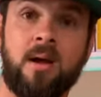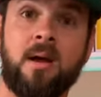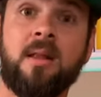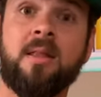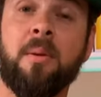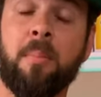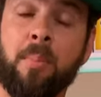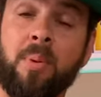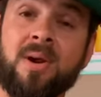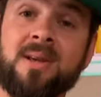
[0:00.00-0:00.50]

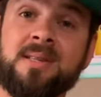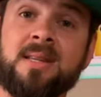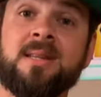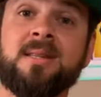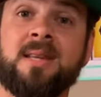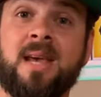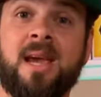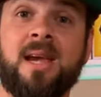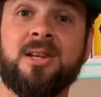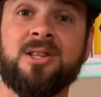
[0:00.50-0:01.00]
The
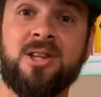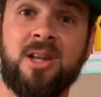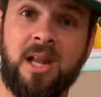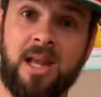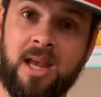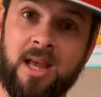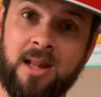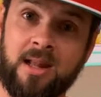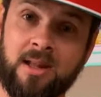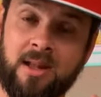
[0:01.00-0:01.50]
presentation
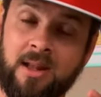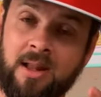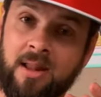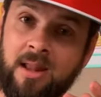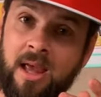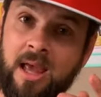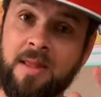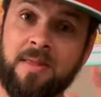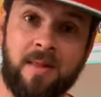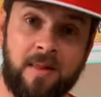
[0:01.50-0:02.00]
in
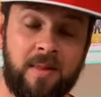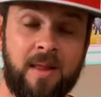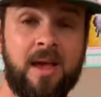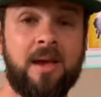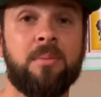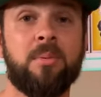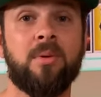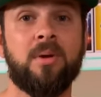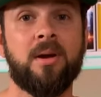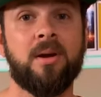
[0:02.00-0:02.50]
the
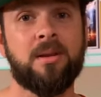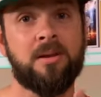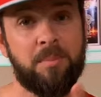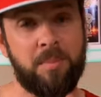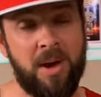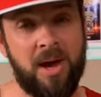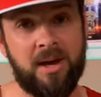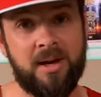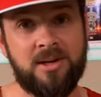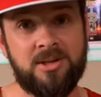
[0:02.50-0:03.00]
labeling, the
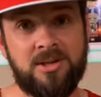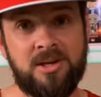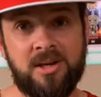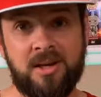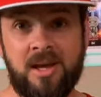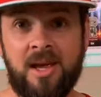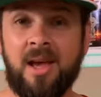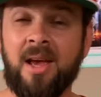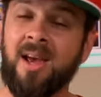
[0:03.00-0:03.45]
packaging,